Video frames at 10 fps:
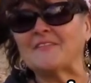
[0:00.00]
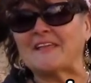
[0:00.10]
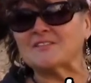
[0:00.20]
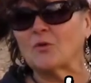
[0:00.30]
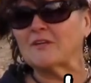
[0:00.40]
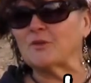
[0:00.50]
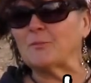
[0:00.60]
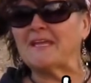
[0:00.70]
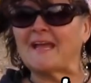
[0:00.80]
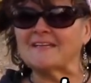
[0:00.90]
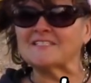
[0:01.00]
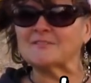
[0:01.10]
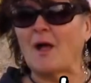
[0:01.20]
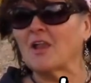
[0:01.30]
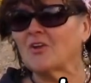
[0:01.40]
That's going to be a
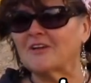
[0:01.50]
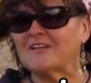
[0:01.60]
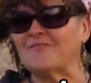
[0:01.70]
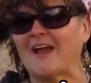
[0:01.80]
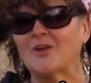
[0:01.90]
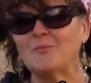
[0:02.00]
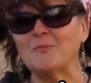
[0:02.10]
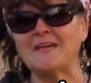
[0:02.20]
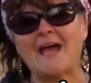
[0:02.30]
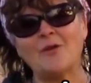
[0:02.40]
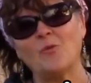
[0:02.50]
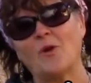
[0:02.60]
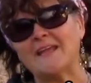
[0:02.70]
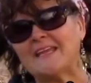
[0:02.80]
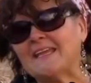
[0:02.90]
smaller environment. I
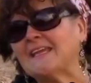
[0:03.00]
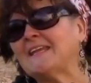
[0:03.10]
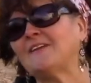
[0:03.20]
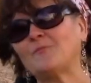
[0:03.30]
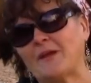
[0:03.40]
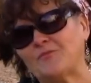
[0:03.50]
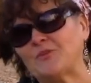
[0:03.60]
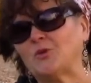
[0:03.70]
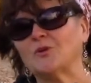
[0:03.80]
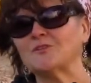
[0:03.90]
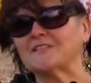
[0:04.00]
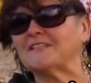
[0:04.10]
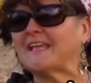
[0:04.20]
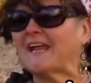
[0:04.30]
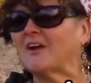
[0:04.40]
want any of my viewers
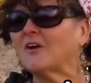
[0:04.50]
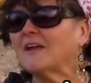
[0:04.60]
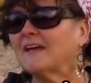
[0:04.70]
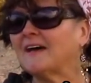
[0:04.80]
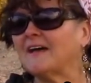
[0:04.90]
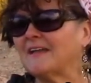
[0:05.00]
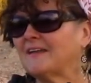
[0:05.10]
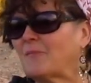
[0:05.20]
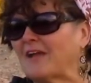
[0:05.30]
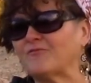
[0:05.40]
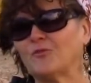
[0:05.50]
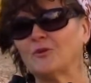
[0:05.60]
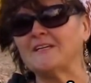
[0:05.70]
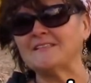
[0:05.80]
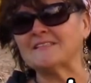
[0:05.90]
in the area and my
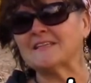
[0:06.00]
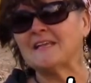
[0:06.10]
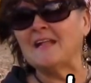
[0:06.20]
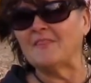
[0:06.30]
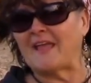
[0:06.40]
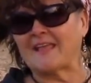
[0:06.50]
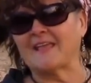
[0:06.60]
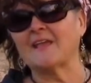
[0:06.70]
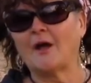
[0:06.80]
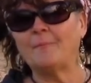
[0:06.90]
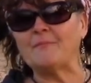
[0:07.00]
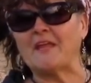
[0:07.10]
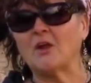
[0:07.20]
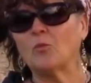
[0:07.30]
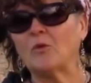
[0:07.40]
friends that can come
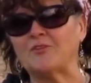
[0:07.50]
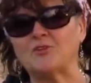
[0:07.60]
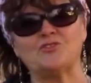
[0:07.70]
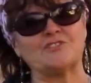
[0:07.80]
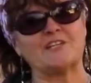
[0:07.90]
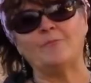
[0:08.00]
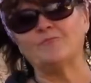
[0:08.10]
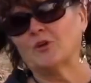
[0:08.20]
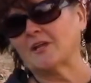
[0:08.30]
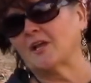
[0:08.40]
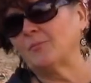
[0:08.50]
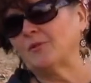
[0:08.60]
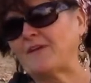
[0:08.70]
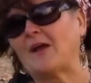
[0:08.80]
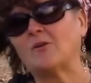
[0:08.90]
there, whether you just come for a couple
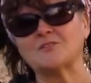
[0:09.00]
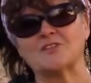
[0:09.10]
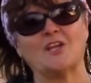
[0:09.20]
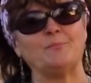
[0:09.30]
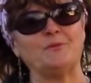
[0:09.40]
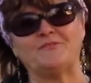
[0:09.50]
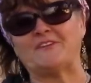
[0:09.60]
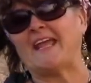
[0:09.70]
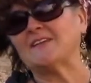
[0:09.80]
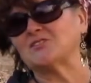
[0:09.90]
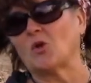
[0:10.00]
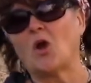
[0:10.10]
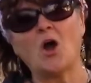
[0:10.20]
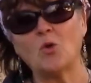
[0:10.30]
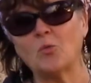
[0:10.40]
of hours, a couple of days, or
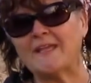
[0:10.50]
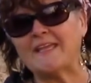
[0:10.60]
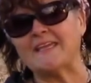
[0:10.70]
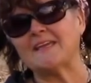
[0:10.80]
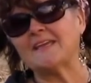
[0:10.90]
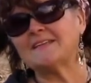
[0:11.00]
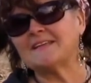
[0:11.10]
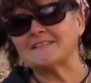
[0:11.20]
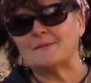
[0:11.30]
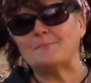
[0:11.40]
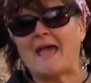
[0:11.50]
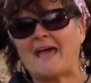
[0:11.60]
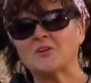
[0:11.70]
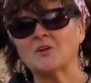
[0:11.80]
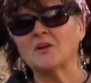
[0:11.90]
all week, it doesn't
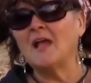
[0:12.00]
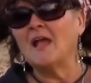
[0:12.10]
matter.